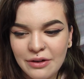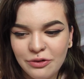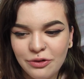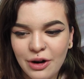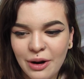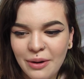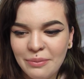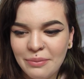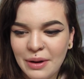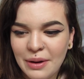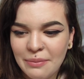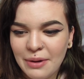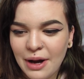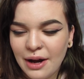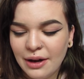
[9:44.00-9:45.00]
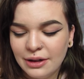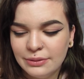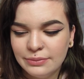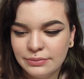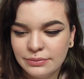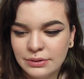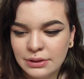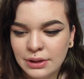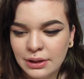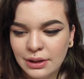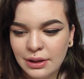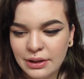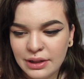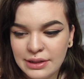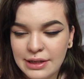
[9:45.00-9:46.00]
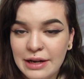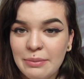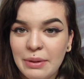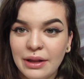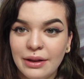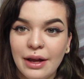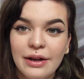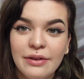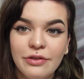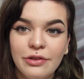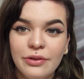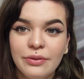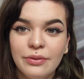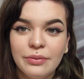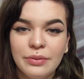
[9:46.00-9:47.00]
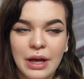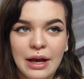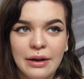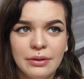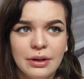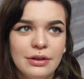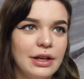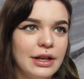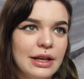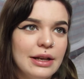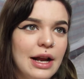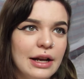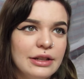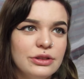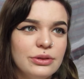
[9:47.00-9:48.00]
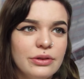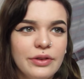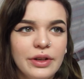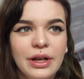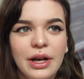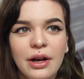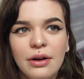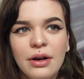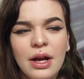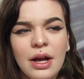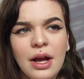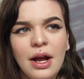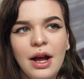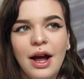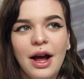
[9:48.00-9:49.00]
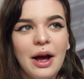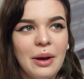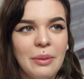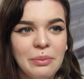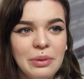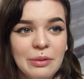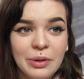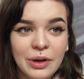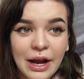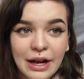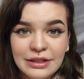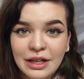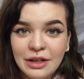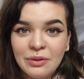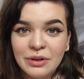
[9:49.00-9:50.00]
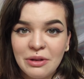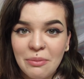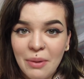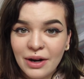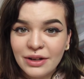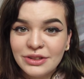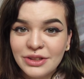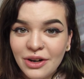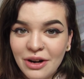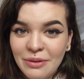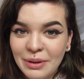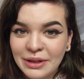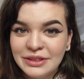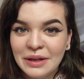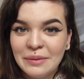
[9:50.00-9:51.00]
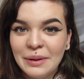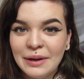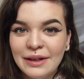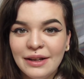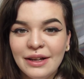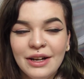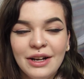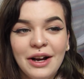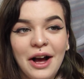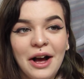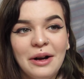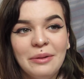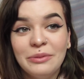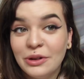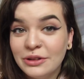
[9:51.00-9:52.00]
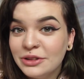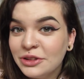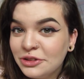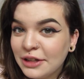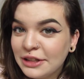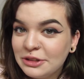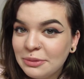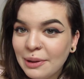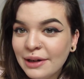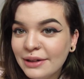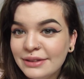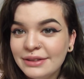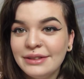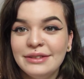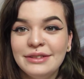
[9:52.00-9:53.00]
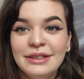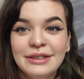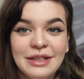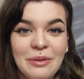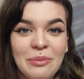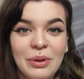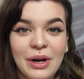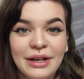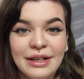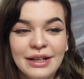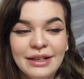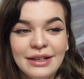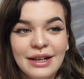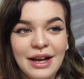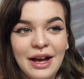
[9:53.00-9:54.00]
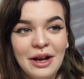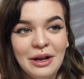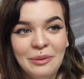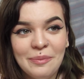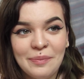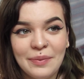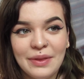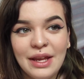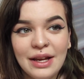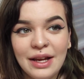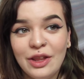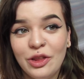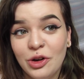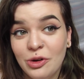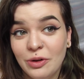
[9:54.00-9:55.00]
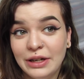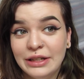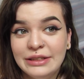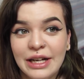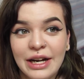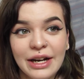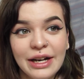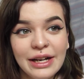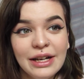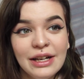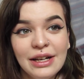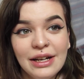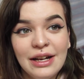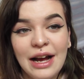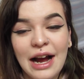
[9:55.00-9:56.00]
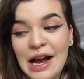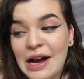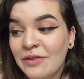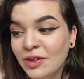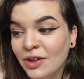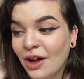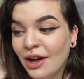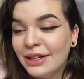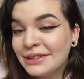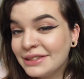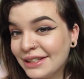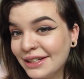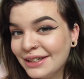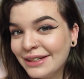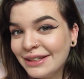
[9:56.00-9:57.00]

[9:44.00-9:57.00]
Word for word: from um, the Day in My Life at, like in high school video. Um, people are asking what the marks are on my stomach. Um, those are stretch marks since I'm pregnant. Um, they're hereditary. I have a lot.